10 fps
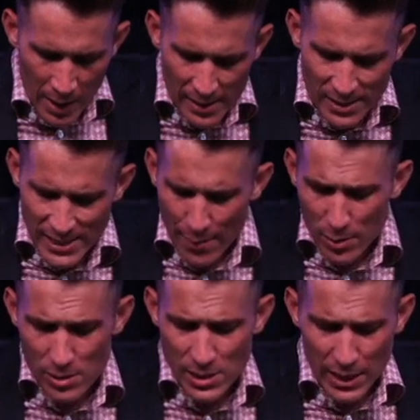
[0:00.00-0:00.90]
And
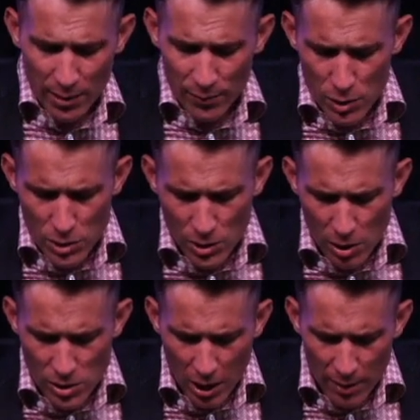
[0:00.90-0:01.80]
Samuel said, the verse
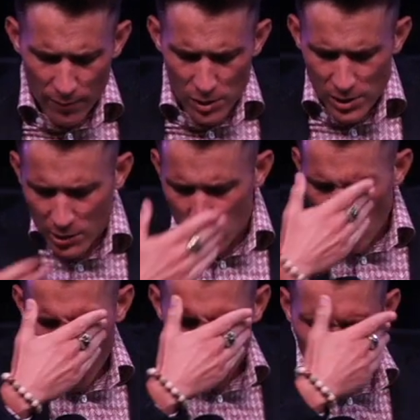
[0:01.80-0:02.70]
goes on, verse
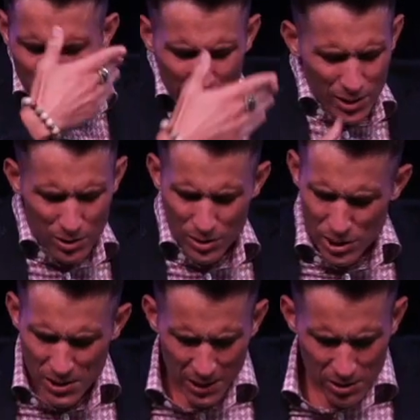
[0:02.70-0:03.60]
12, we
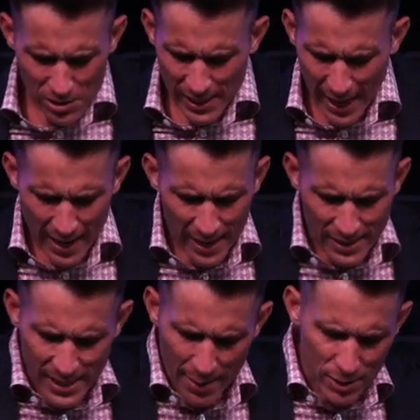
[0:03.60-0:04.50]
just need to stand. And
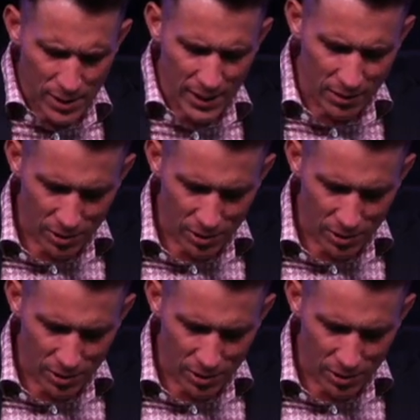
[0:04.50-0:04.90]
Samuel said to